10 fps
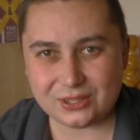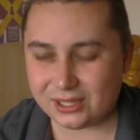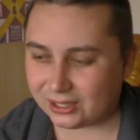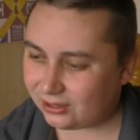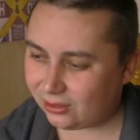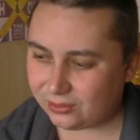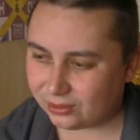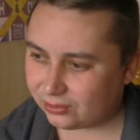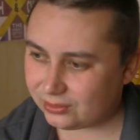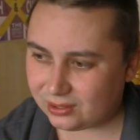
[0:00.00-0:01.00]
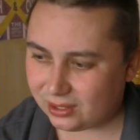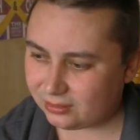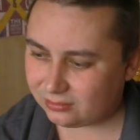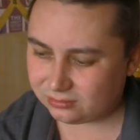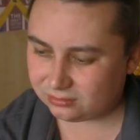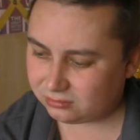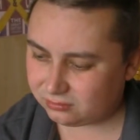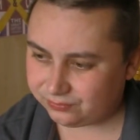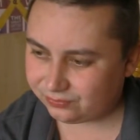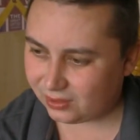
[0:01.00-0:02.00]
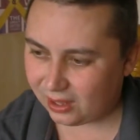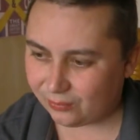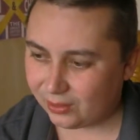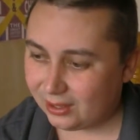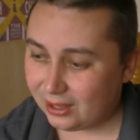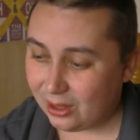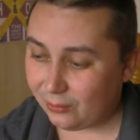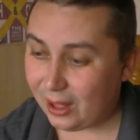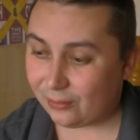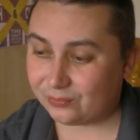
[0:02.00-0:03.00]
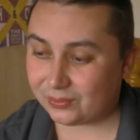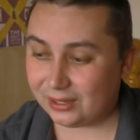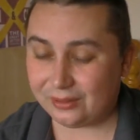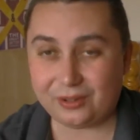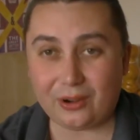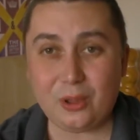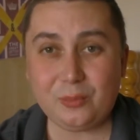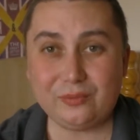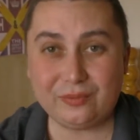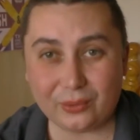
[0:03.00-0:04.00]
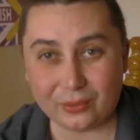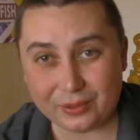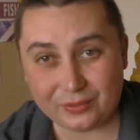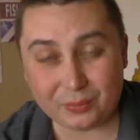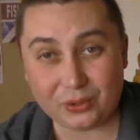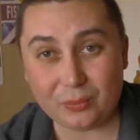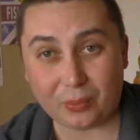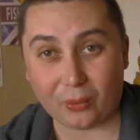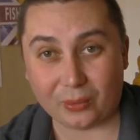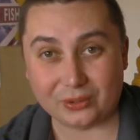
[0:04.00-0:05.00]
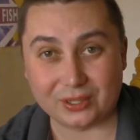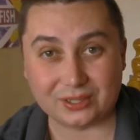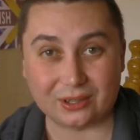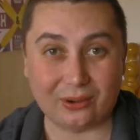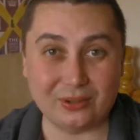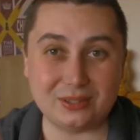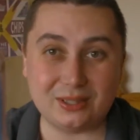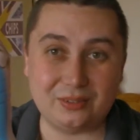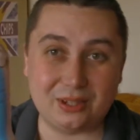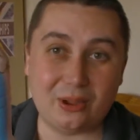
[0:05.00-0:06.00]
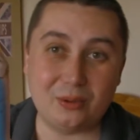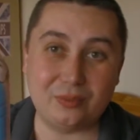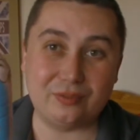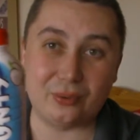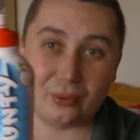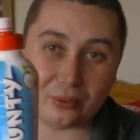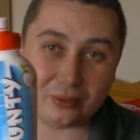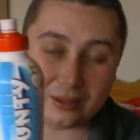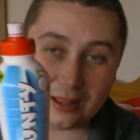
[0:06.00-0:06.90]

isn't it? Coconut, so... No. Well, if you're hoping for... If you do buy one of these, guys, and you're hoping for...